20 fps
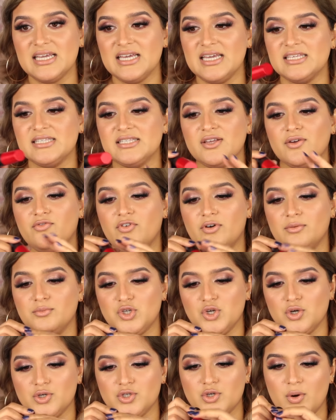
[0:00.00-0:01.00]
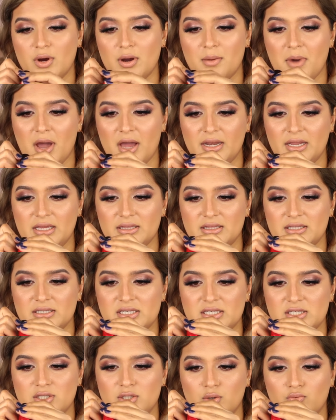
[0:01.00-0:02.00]
is from Giorgio Armani. This
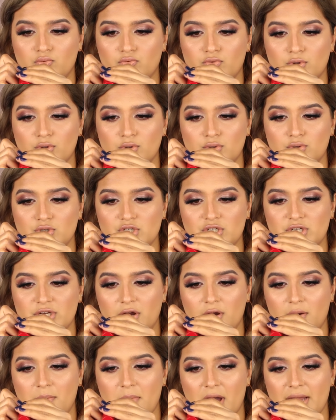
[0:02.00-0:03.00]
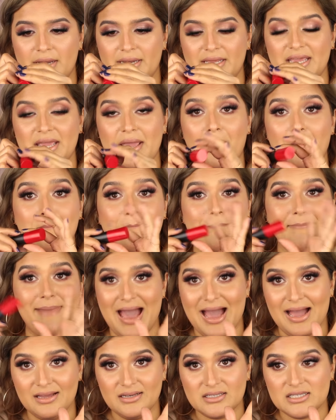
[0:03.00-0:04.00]
is the Rouge d'Armani
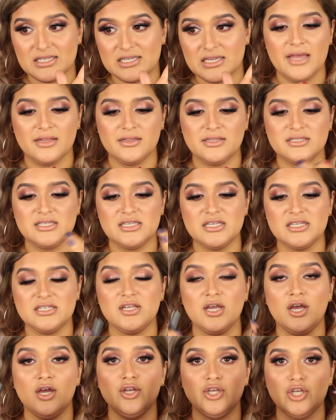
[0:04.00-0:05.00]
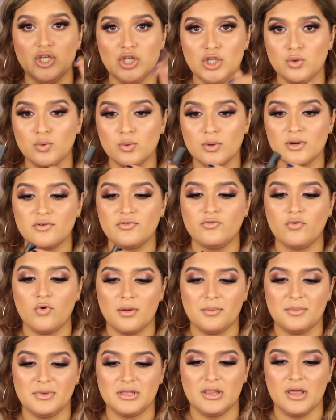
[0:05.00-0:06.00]
Matte, and this is a newer
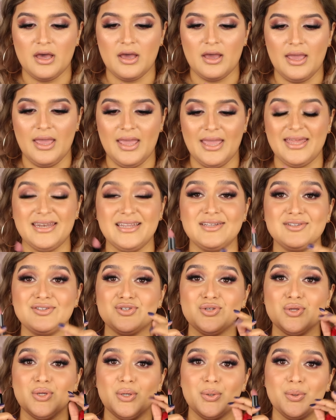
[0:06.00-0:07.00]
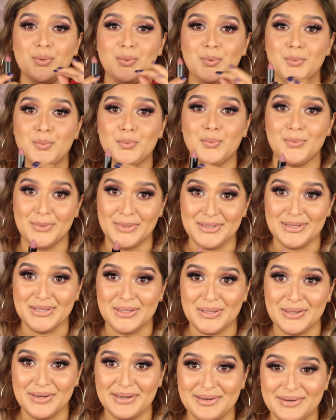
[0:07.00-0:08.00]
formula, and it's really
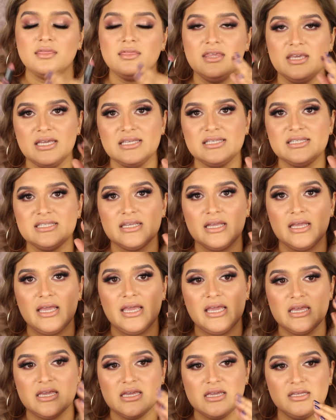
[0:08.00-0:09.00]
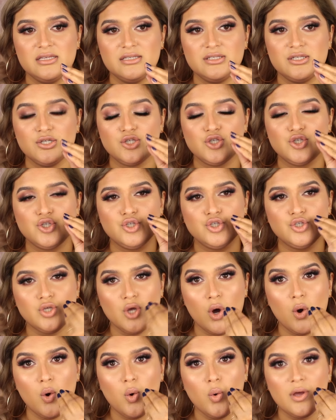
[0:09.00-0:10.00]
good. This is
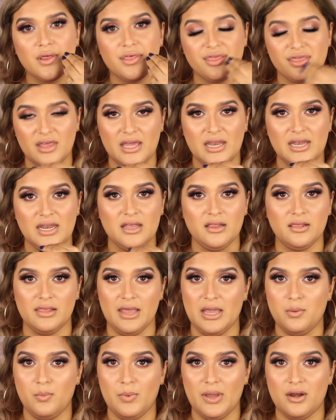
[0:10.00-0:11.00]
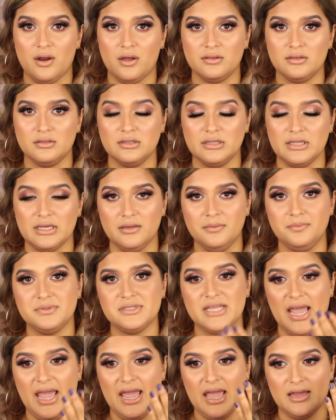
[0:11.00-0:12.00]
so thin and lightweight on the
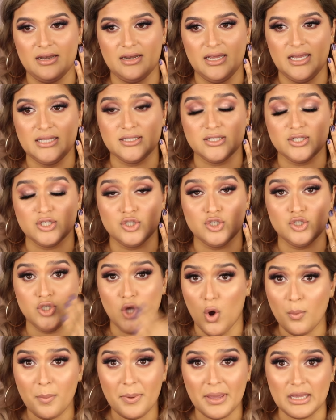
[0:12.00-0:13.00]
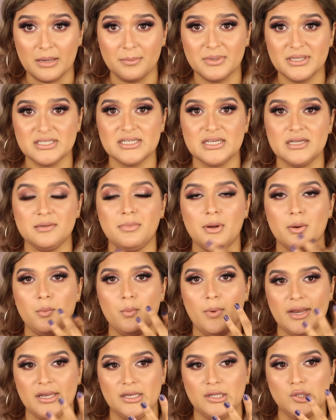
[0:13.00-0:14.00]
lips and it's so pigmented but
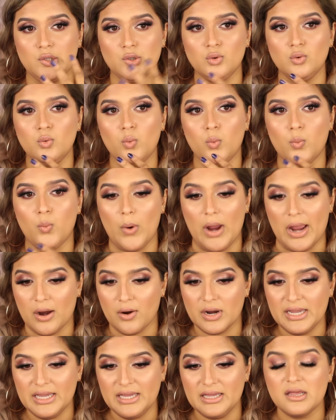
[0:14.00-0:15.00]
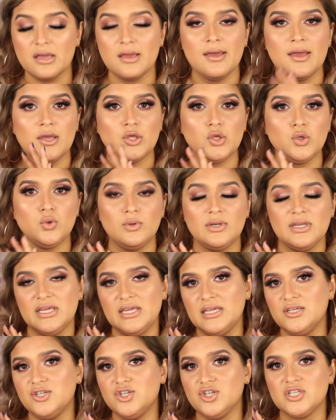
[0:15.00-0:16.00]
when you wear it you
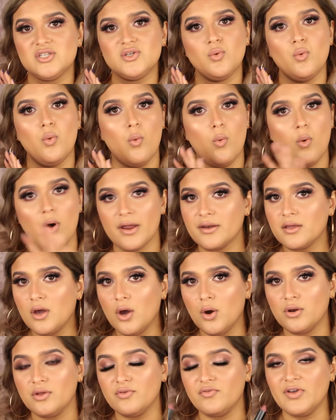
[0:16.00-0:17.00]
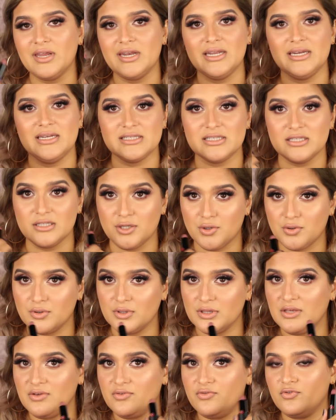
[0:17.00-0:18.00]
need just one coat of it. It is
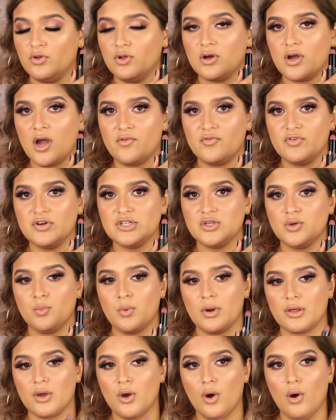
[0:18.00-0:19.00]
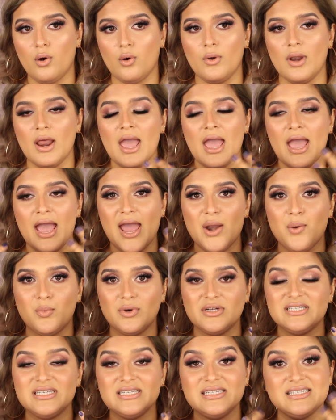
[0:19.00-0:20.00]
literally full coverage in one coat. And
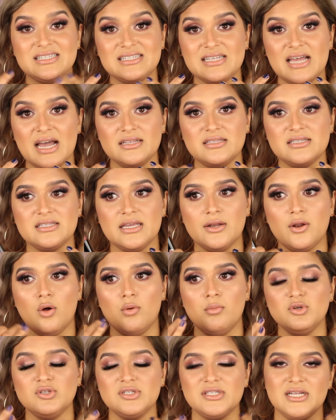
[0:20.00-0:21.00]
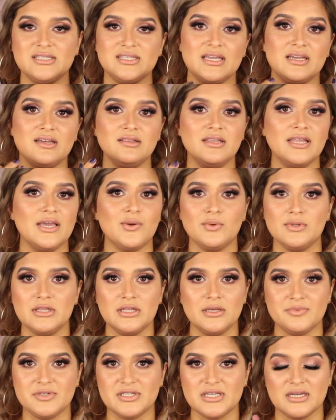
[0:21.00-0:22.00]
once it sets, it almost sets like a liquid
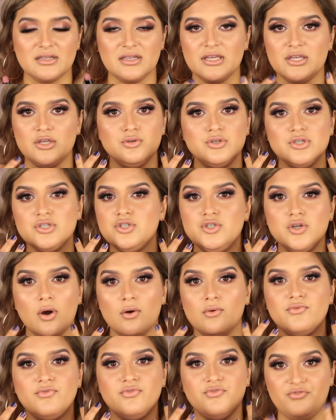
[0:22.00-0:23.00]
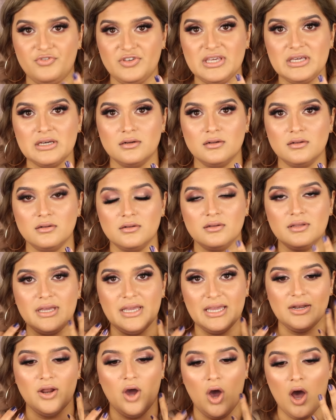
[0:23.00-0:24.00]
lipstick. Like you just don't feel
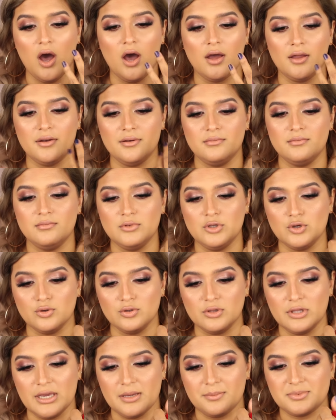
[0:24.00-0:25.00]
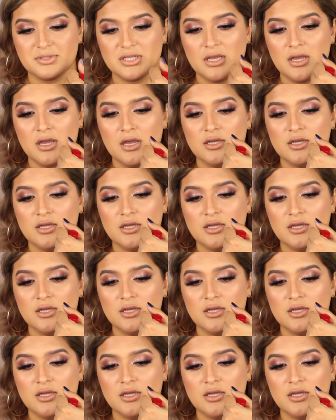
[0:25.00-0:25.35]
it on your lips.